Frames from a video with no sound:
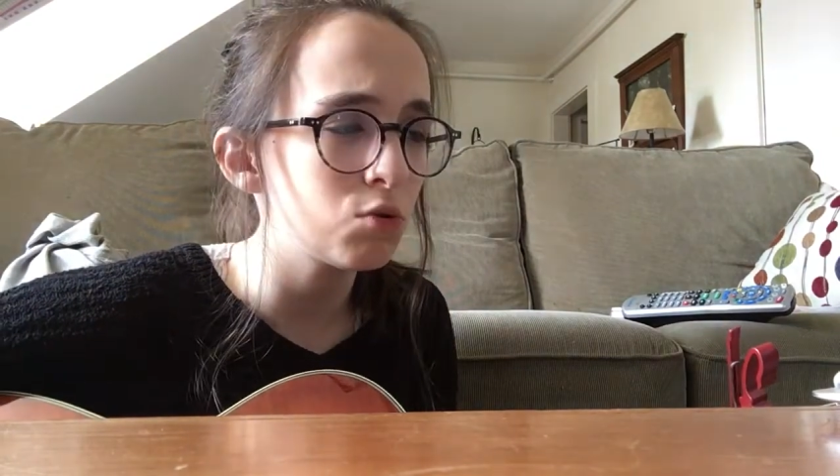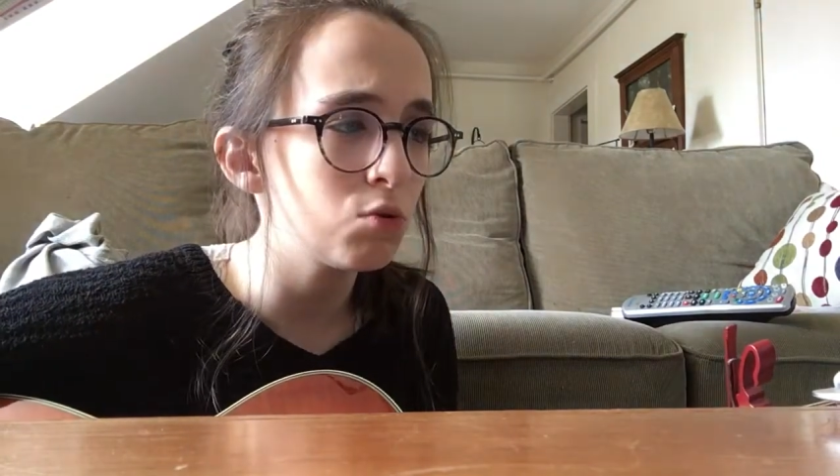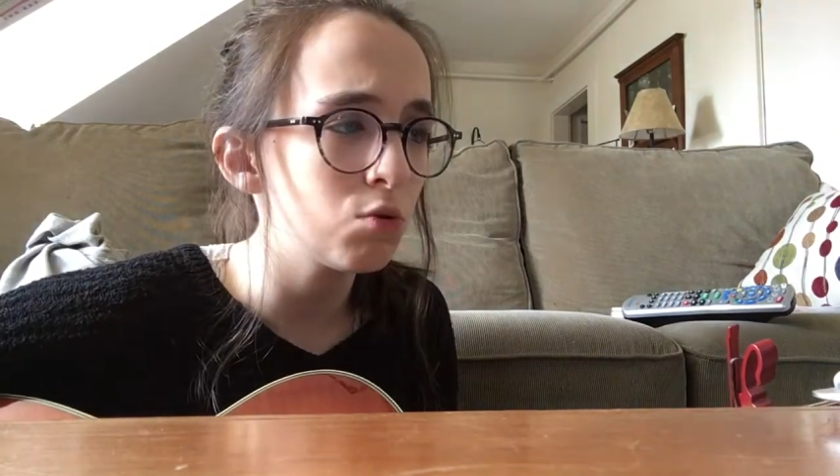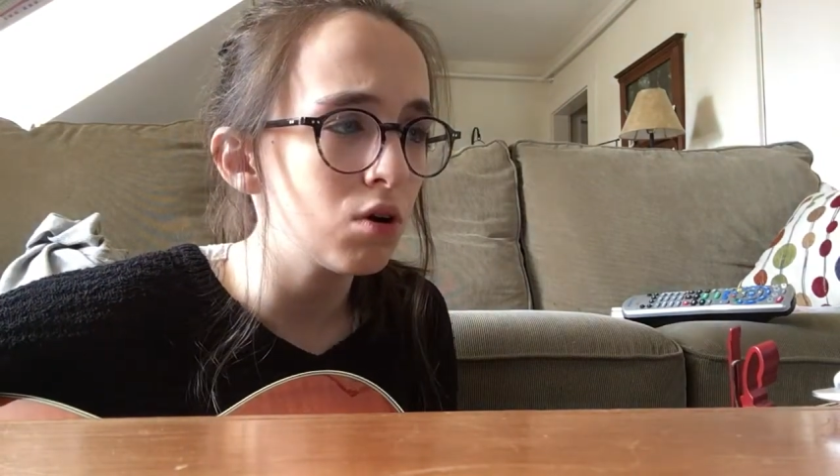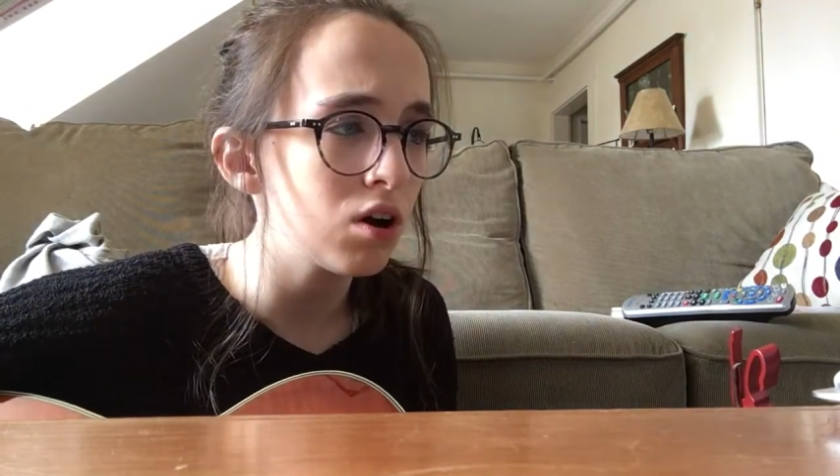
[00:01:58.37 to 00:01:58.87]

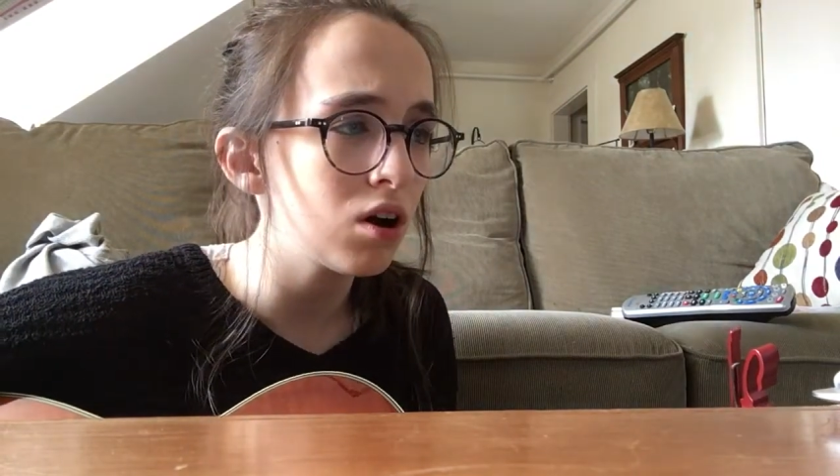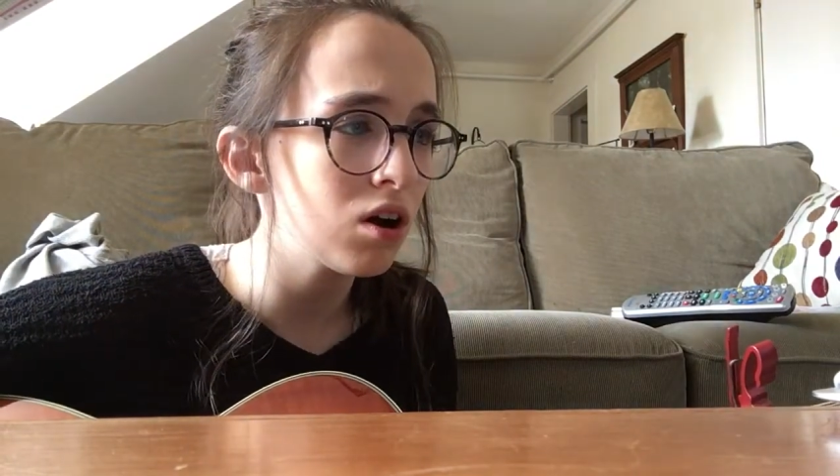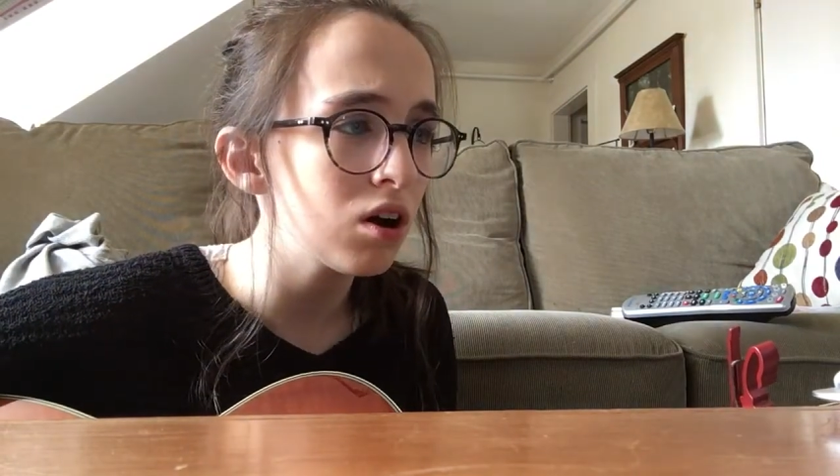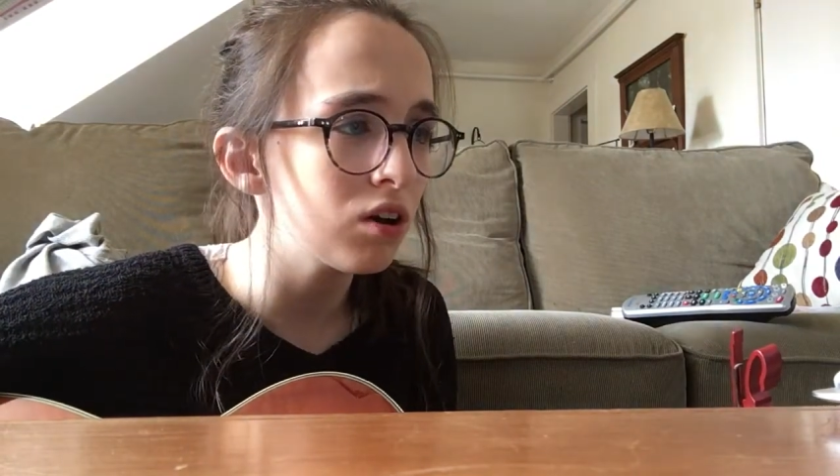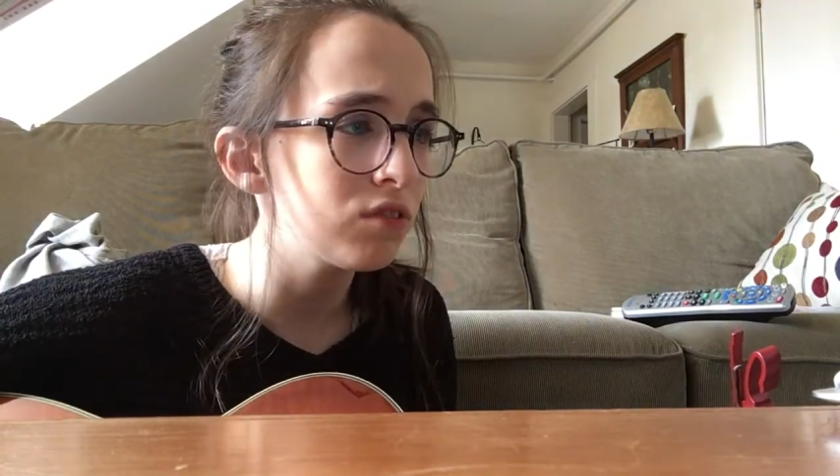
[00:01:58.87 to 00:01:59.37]
the
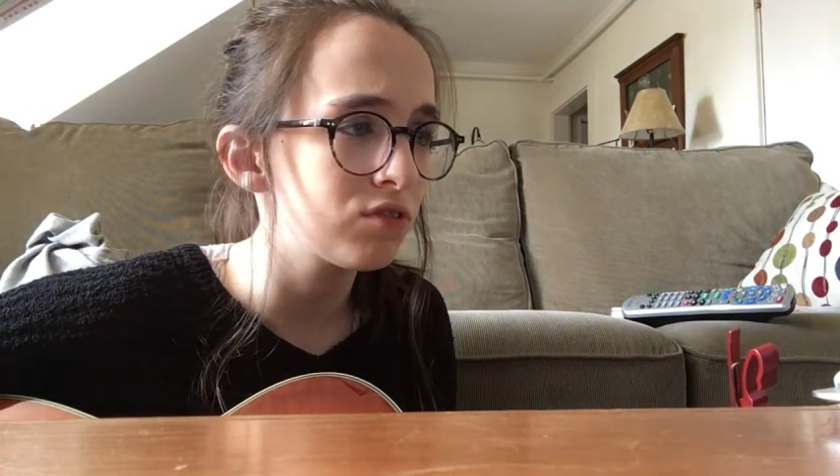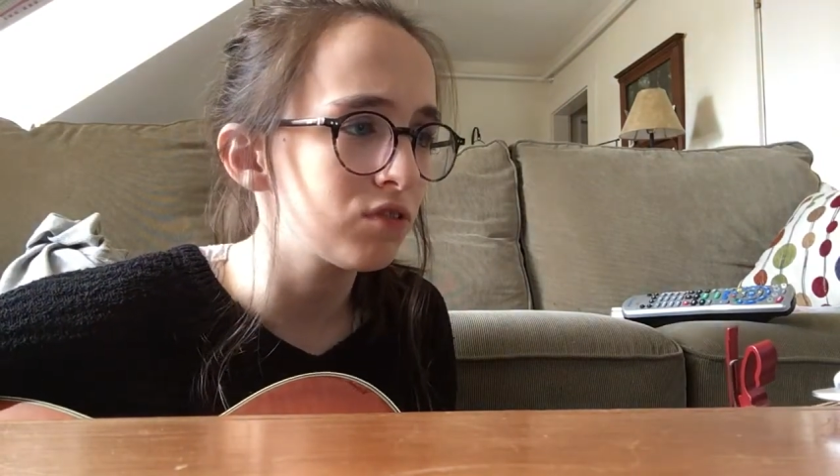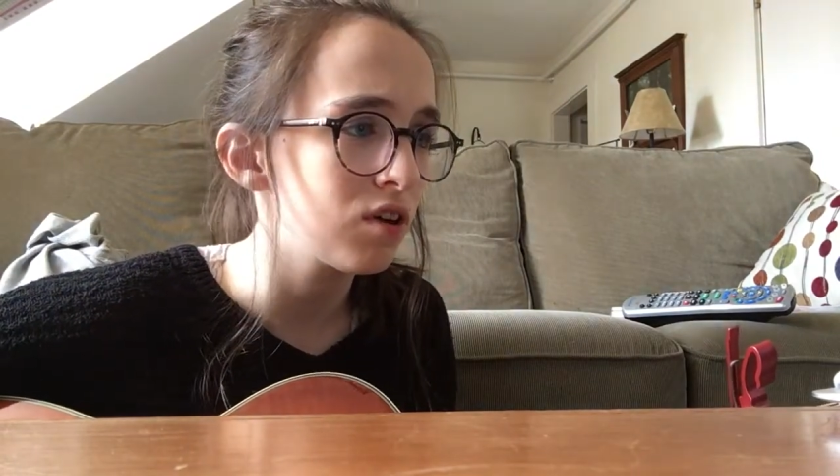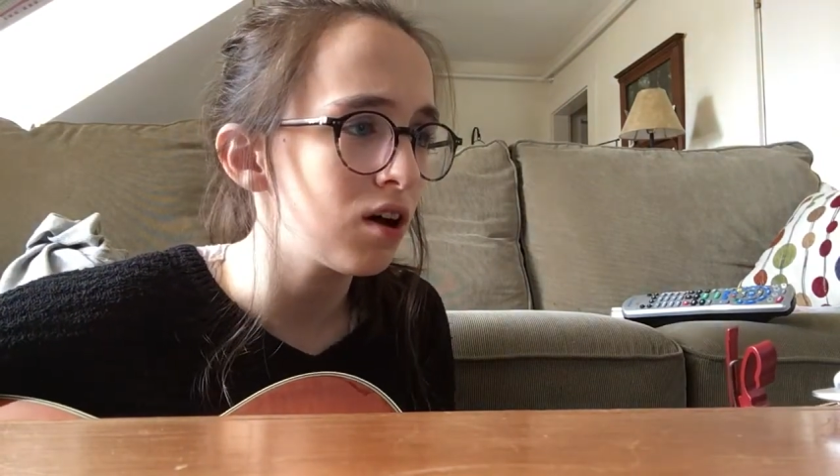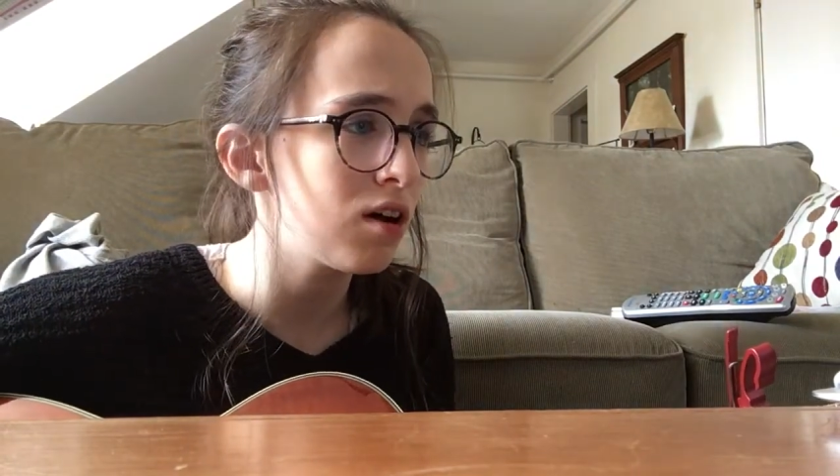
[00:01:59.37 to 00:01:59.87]
world
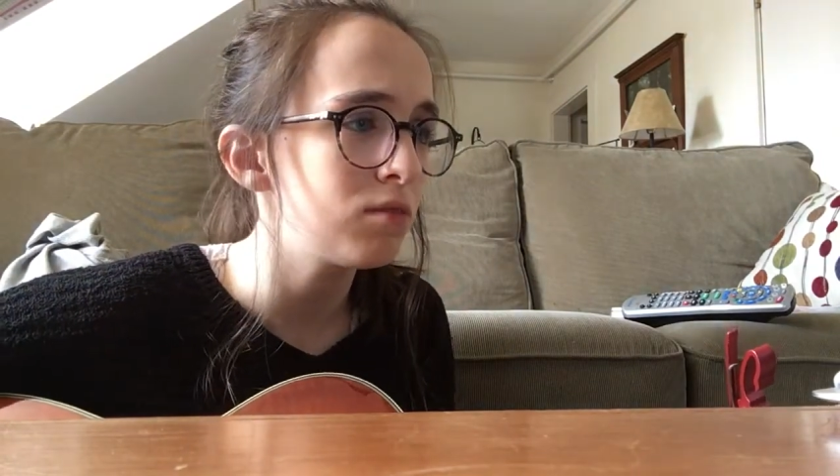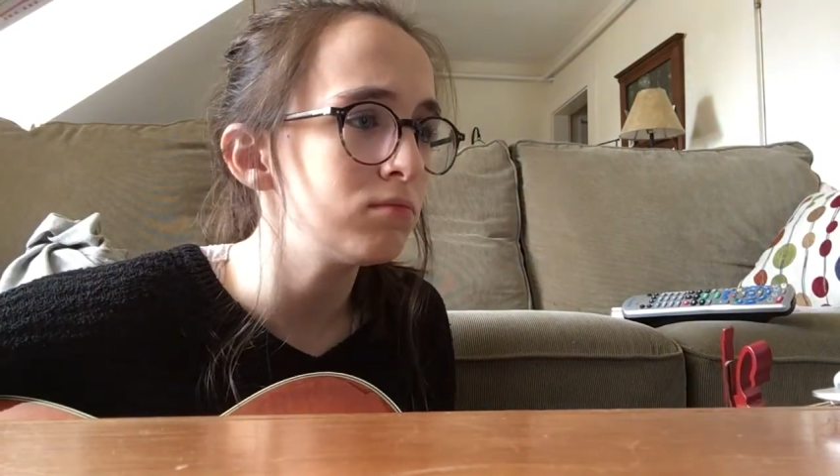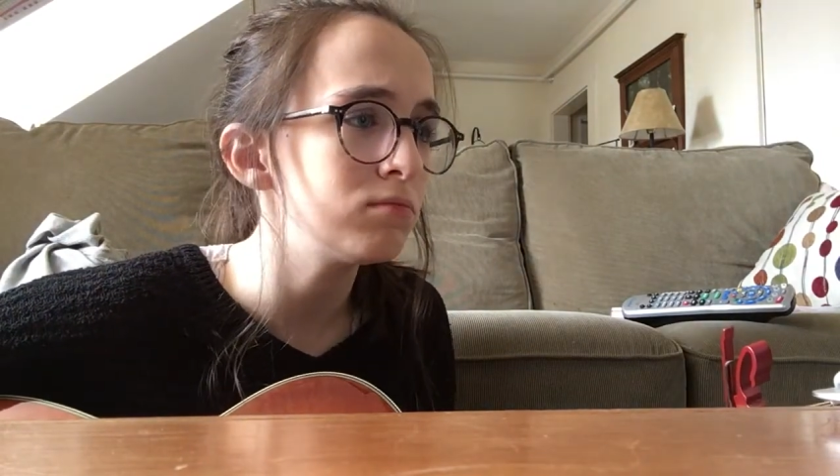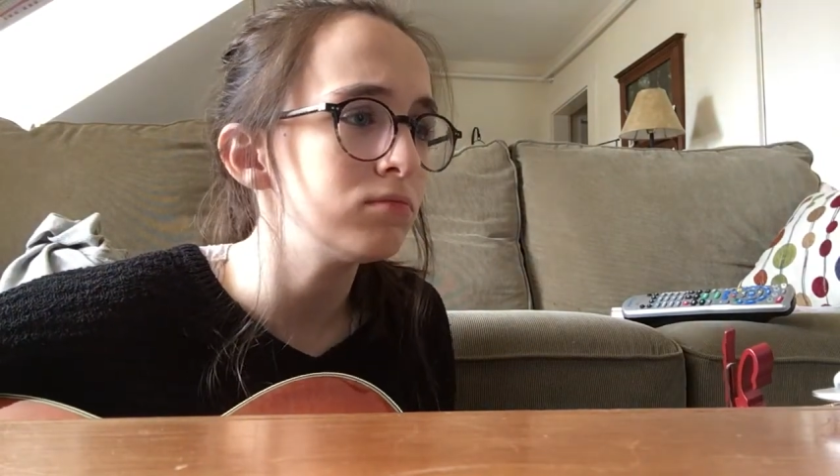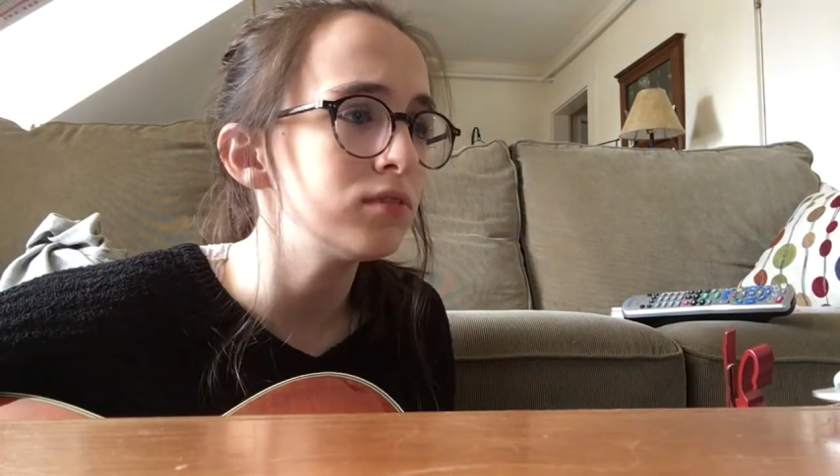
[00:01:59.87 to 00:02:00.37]

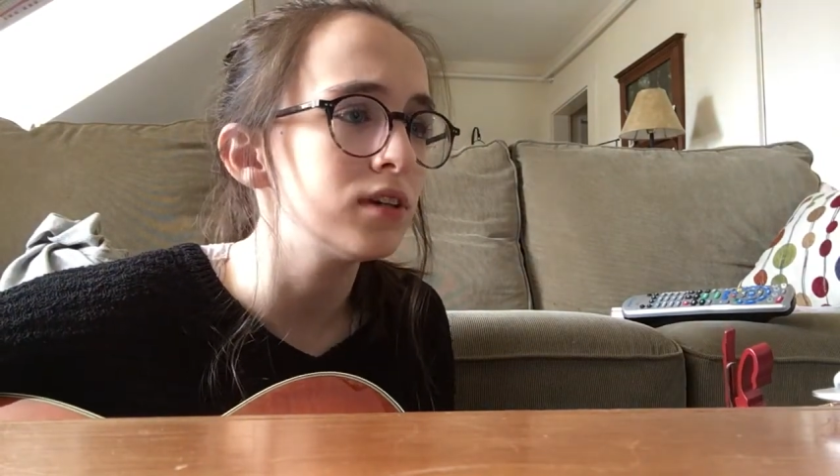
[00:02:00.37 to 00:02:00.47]
from